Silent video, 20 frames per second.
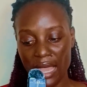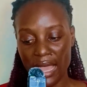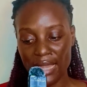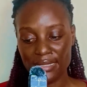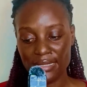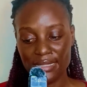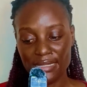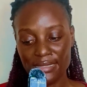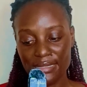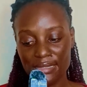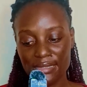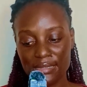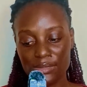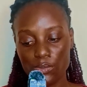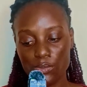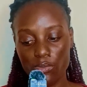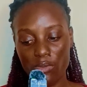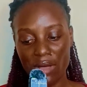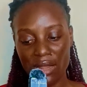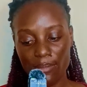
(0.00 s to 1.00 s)
And this
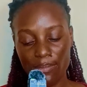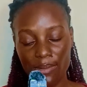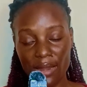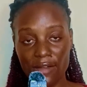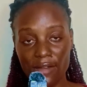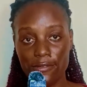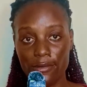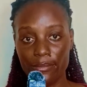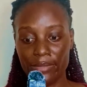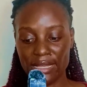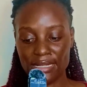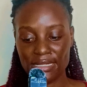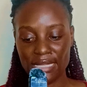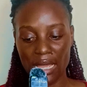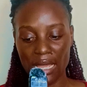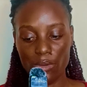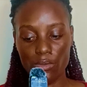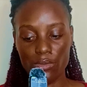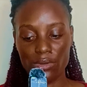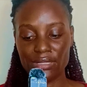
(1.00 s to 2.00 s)
is one platform that
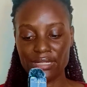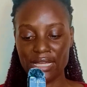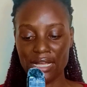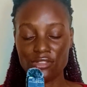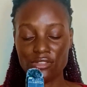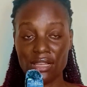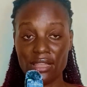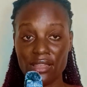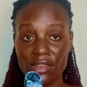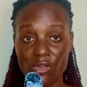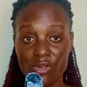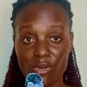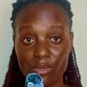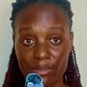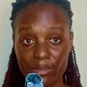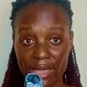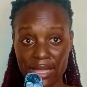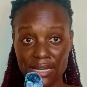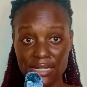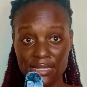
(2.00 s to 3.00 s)
I would actually
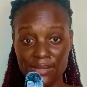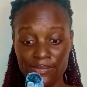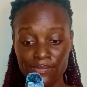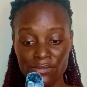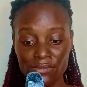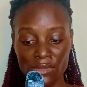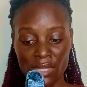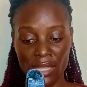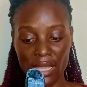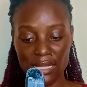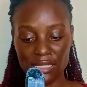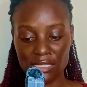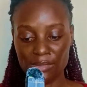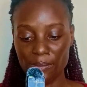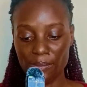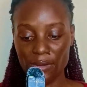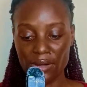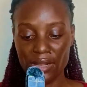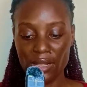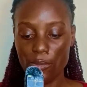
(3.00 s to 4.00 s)
recommend
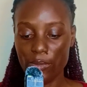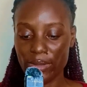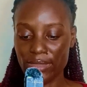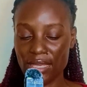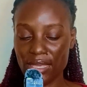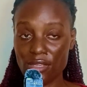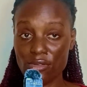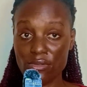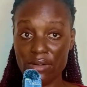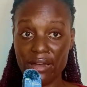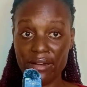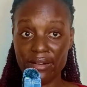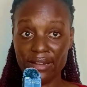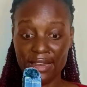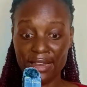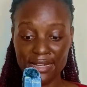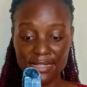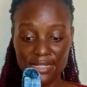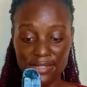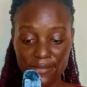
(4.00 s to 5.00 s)
exploring whether you are
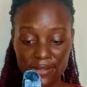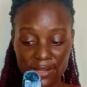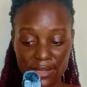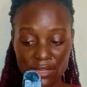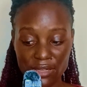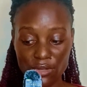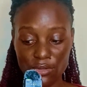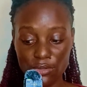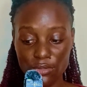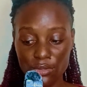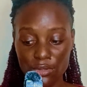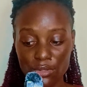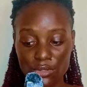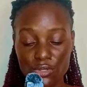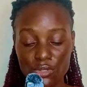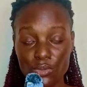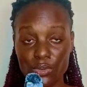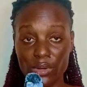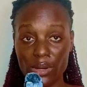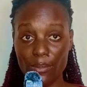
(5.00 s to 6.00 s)
relatively new
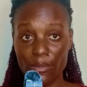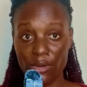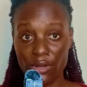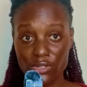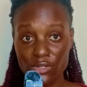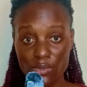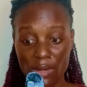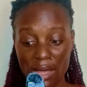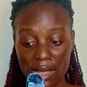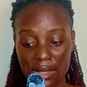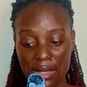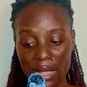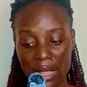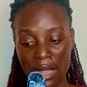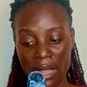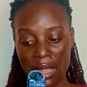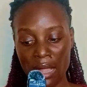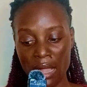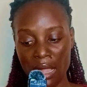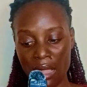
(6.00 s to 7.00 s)
to remote work
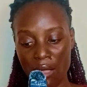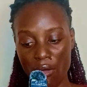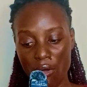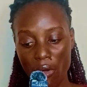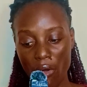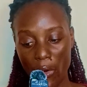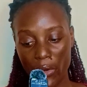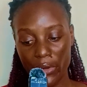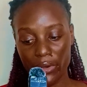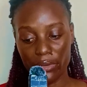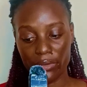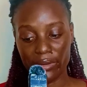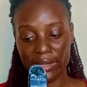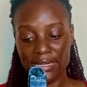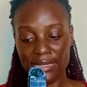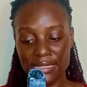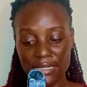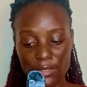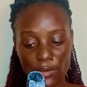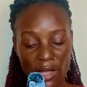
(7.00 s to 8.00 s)
or
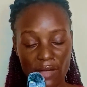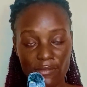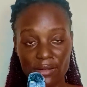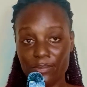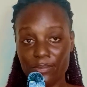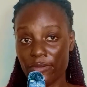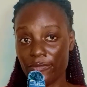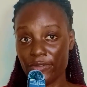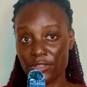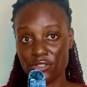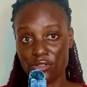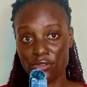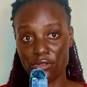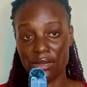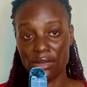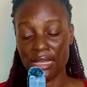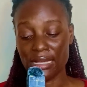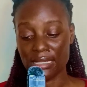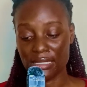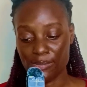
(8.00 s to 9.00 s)
already you have a
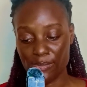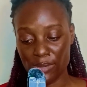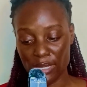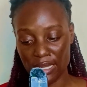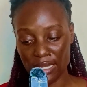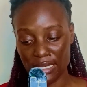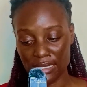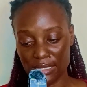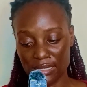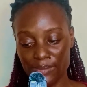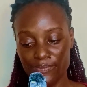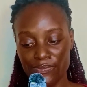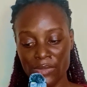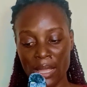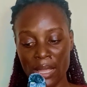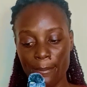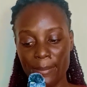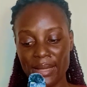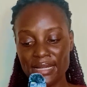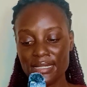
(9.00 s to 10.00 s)
professional experience.
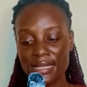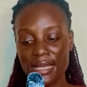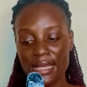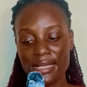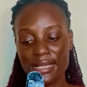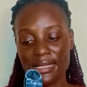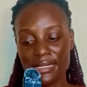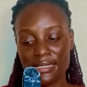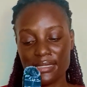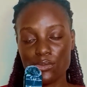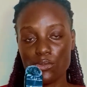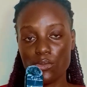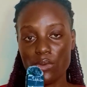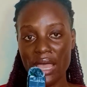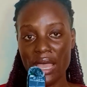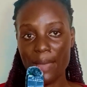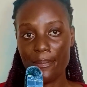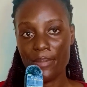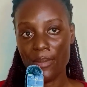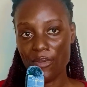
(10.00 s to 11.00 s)
But here is
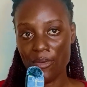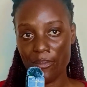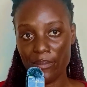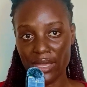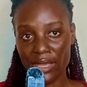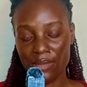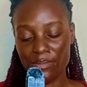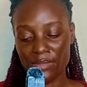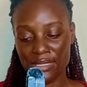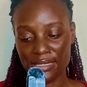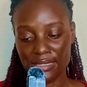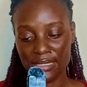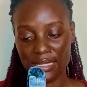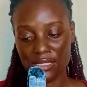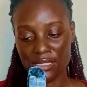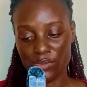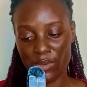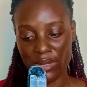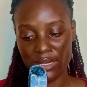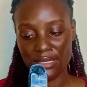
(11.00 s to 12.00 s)
where people make
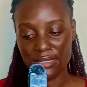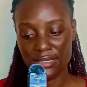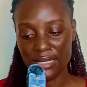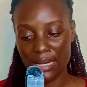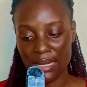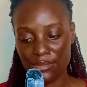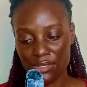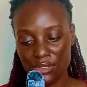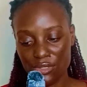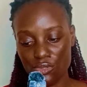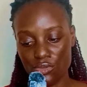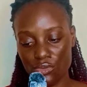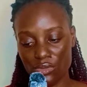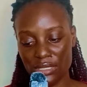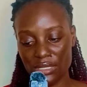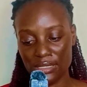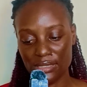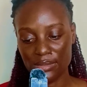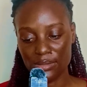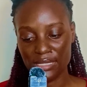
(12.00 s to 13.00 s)
mistakes when it comes to
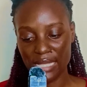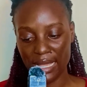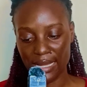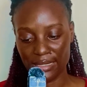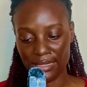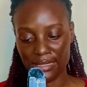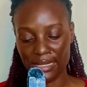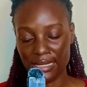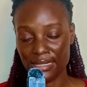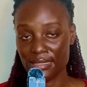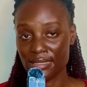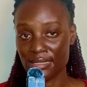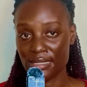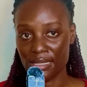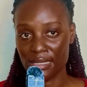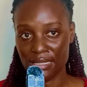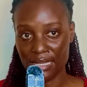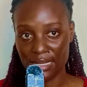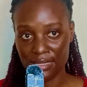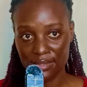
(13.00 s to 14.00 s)
this site. That is
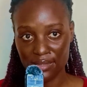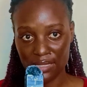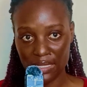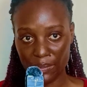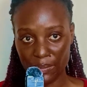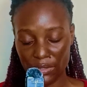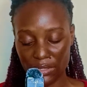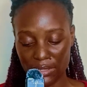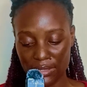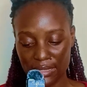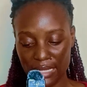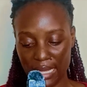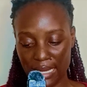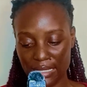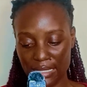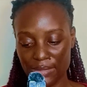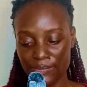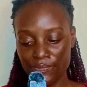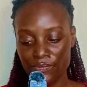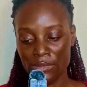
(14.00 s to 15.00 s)
the Just Remote
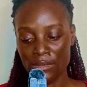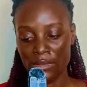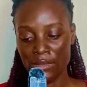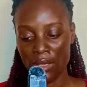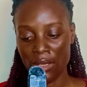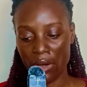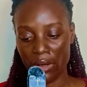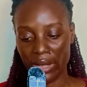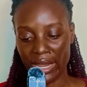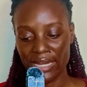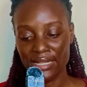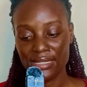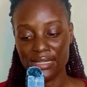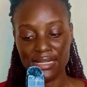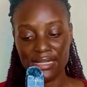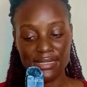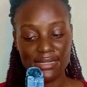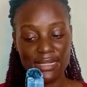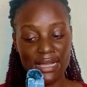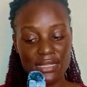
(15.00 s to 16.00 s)
site. All right,
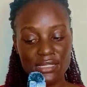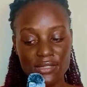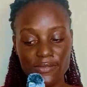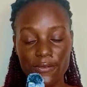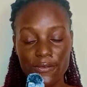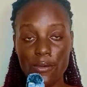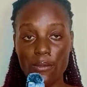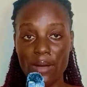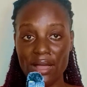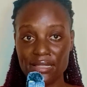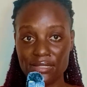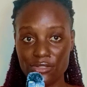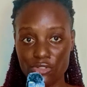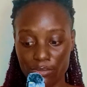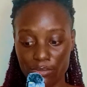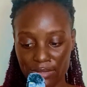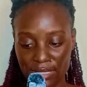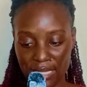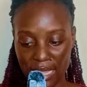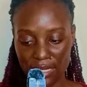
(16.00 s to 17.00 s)
they search for one
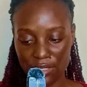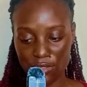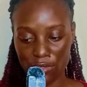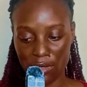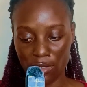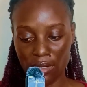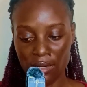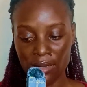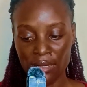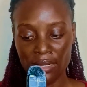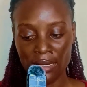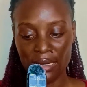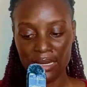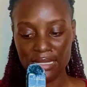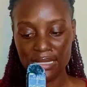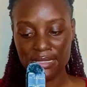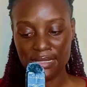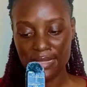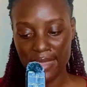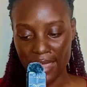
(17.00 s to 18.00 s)
job title.
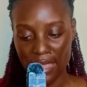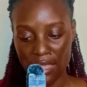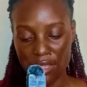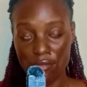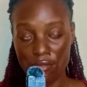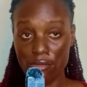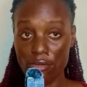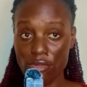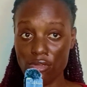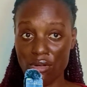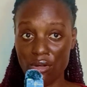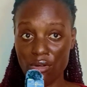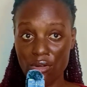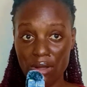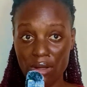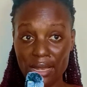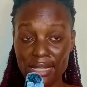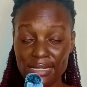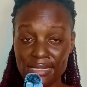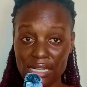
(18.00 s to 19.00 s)
Let's say your
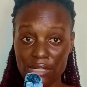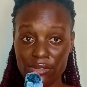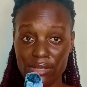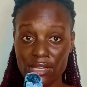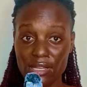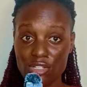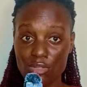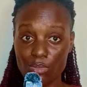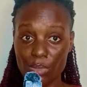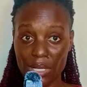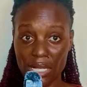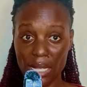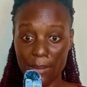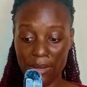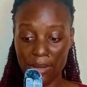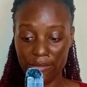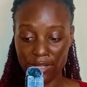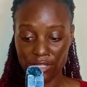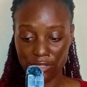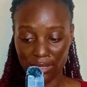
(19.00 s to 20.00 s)
goal is actually to
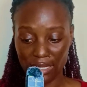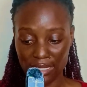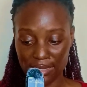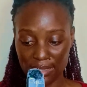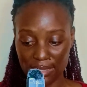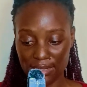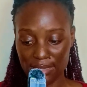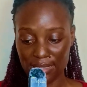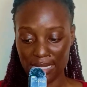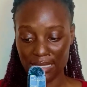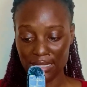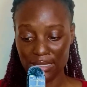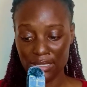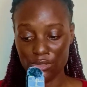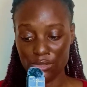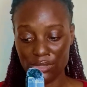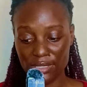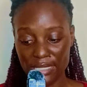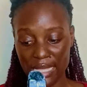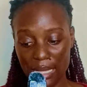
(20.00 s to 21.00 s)
become a virtual
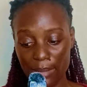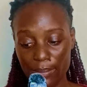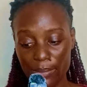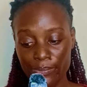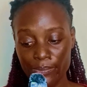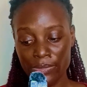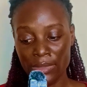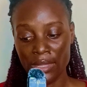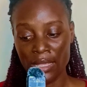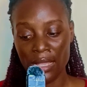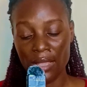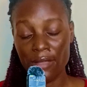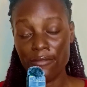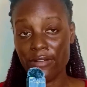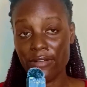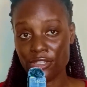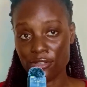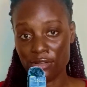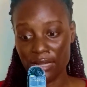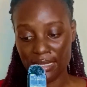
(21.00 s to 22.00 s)
assistant. You type
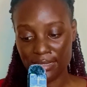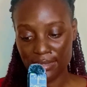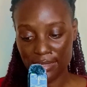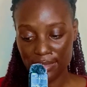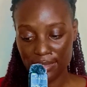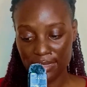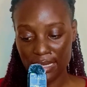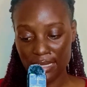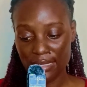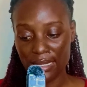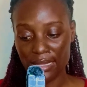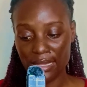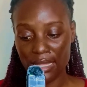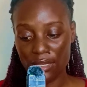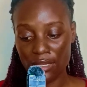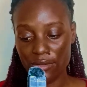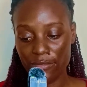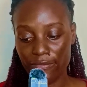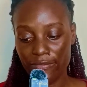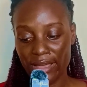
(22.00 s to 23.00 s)
virtual assistant and
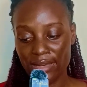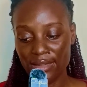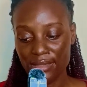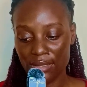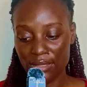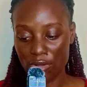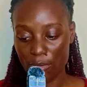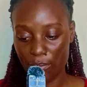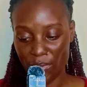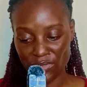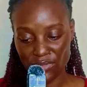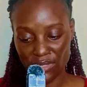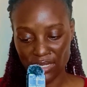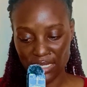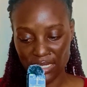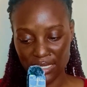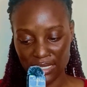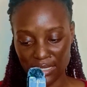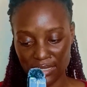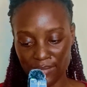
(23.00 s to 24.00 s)
then you find 3
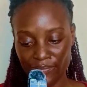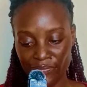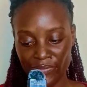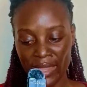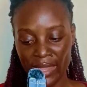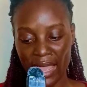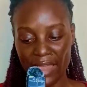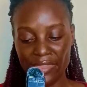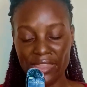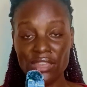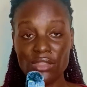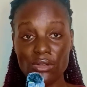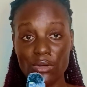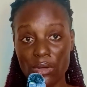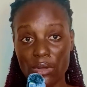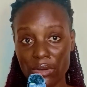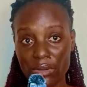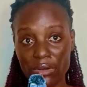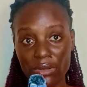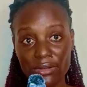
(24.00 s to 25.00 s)
opportunities and then you
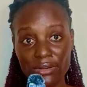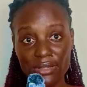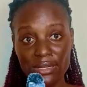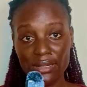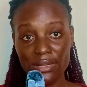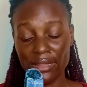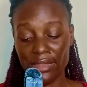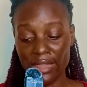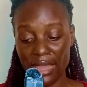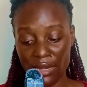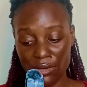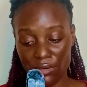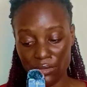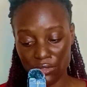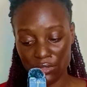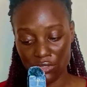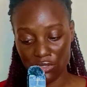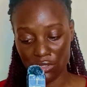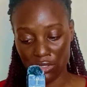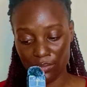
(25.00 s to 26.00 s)
conclude there are
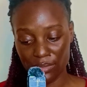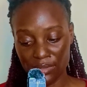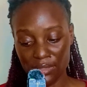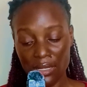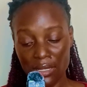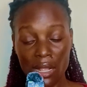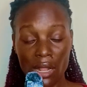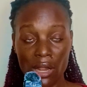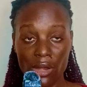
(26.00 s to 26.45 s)
no jobs.